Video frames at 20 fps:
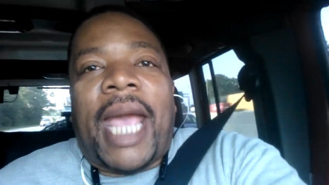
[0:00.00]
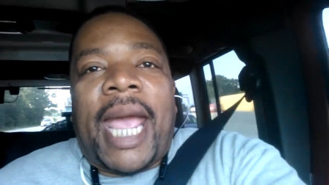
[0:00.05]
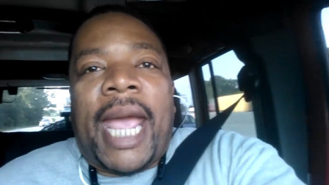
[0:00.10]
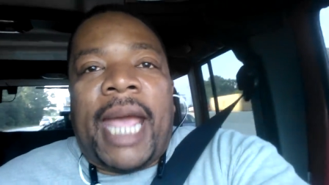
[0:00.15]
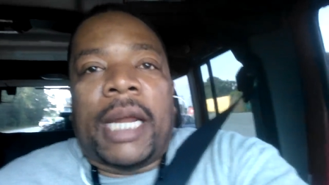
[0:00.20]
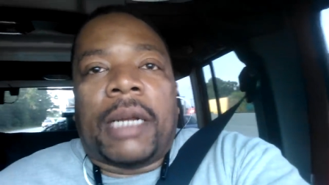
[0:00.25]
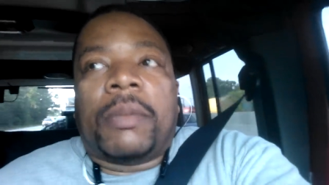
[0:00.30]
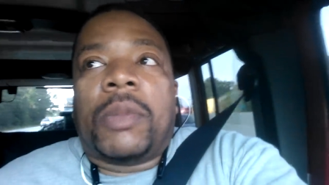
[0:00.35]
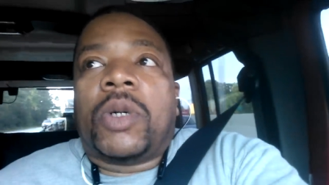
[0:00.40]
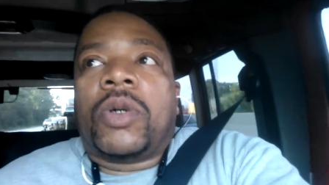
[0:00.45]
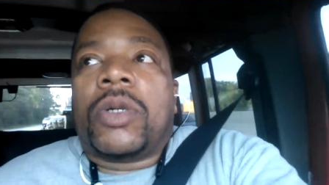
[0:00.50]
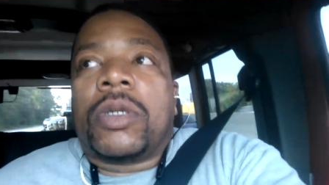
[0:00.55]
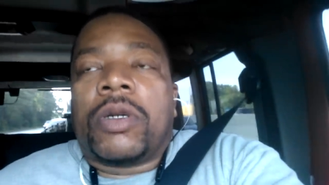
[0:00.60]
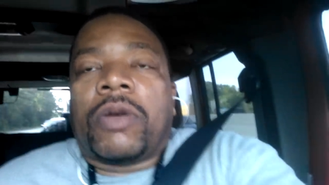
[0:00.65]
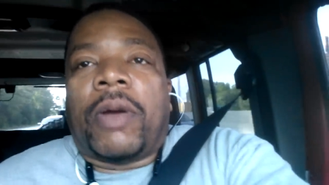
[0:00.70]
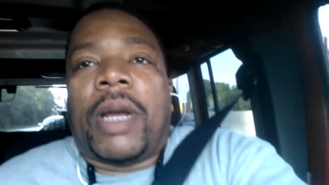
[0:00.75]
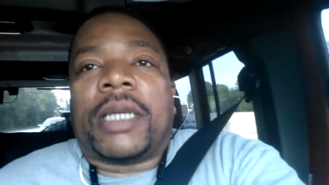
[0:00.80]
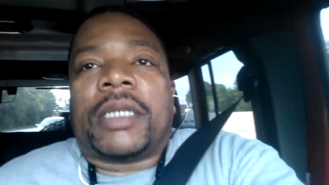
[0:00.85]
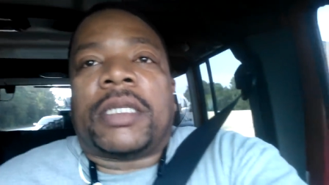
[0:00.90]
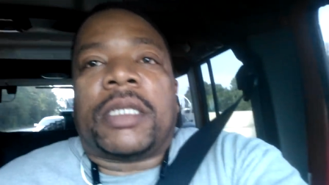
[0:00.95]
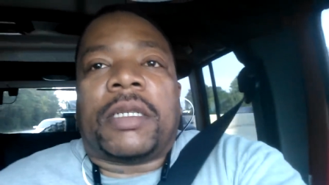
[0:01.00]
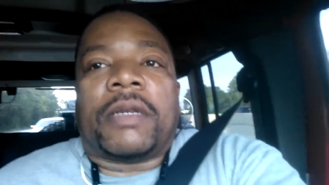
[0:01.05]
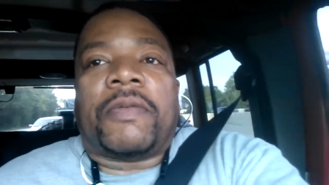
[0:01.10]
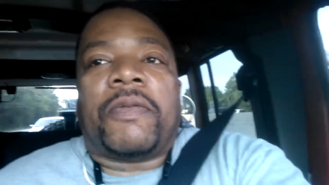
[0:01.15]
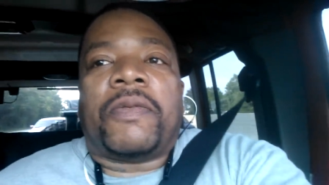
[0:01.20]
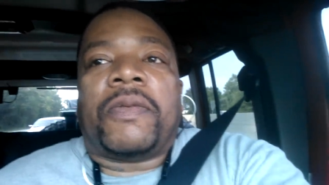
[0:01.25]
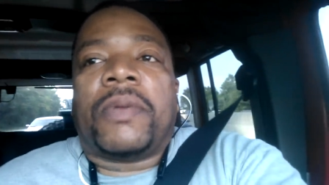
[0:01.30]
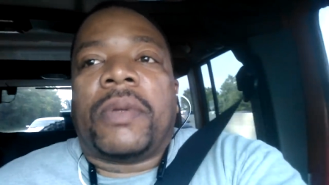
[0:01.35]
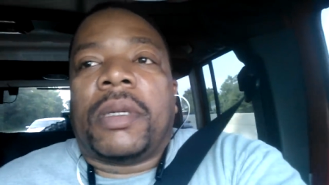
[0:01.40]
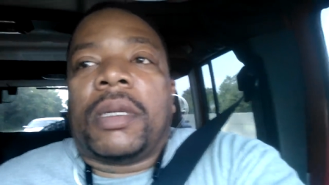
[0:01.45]
animal aggressive.
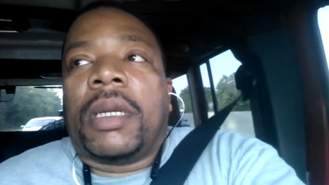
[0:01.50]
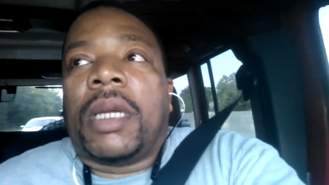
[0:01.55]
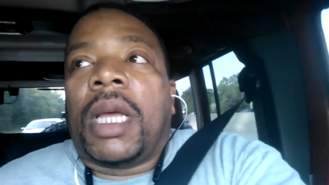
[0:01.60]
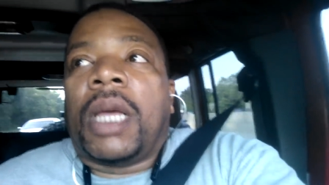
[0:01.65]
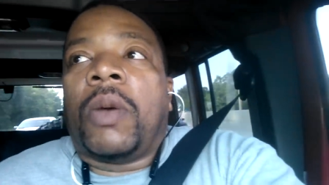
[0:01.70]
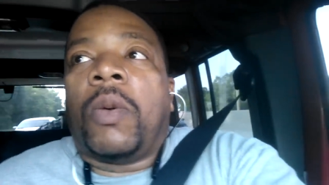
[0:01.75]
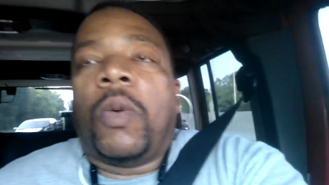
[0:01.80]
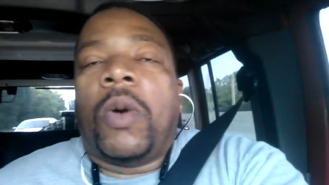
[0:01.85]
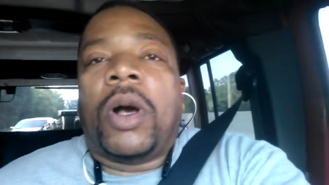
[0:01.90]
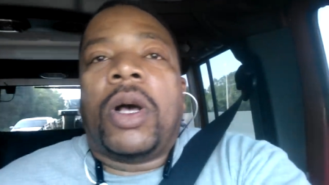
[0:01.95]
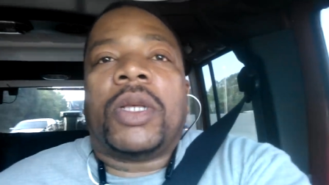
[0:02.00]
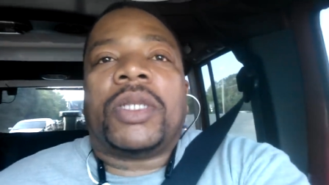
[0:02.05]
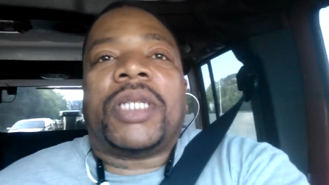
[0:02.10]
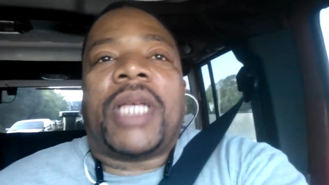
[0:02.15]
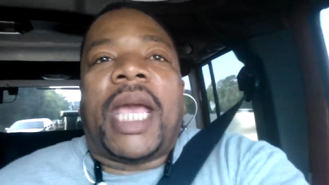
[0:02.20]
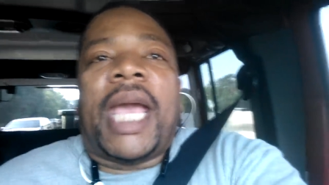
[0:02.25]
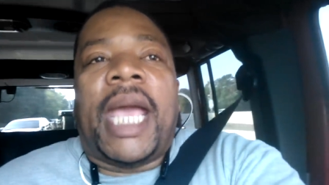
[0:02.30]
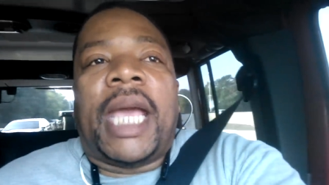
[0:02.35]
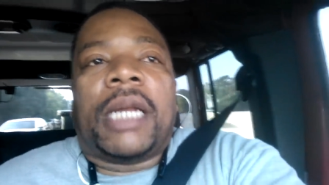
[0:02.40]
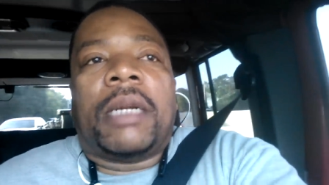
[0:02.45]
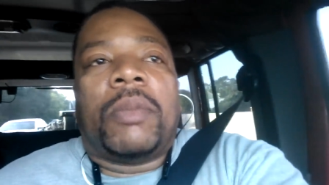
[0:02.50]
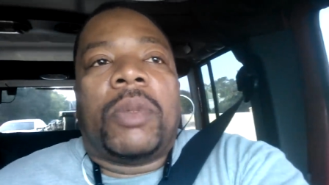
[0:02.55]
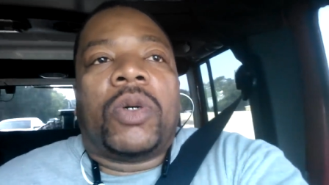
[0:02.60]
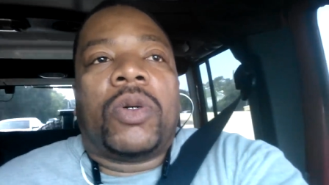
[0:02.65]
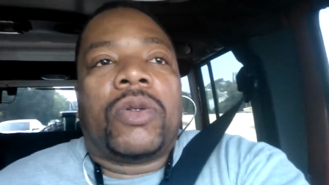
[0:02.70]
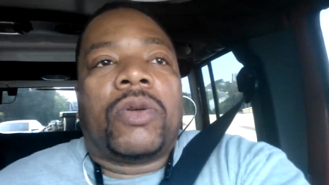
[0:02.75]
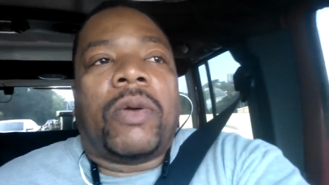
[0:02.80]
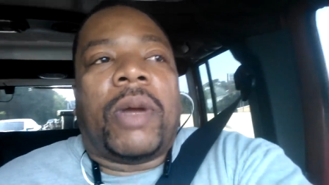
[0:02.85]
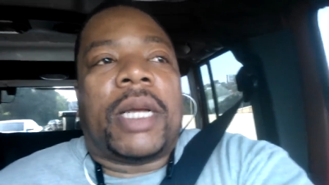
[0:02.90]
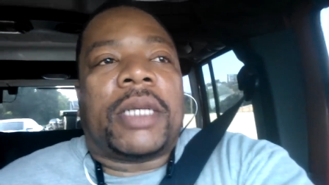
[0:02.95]
It was
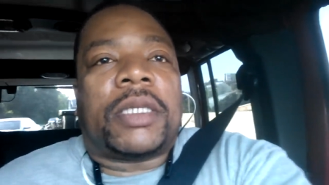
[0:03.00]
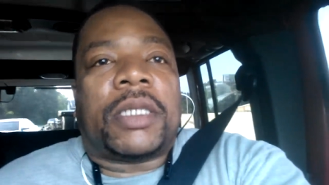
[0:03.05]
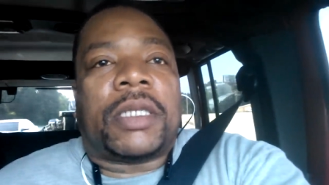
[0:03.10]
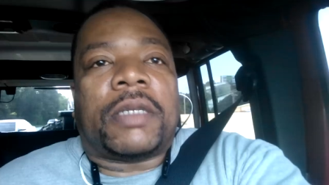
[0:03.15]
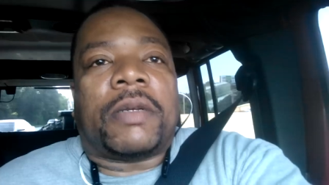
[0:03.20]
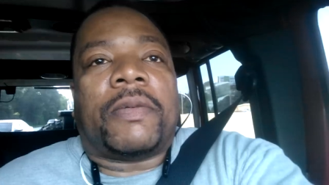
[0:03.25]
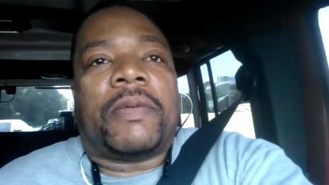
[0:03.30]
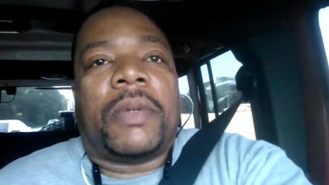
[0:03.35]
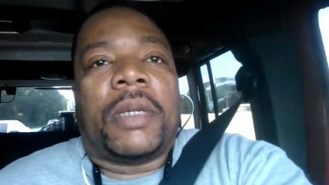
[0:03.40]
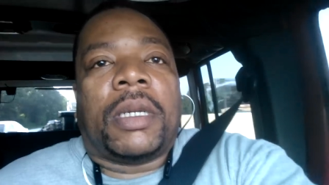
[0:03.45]
animal aggressive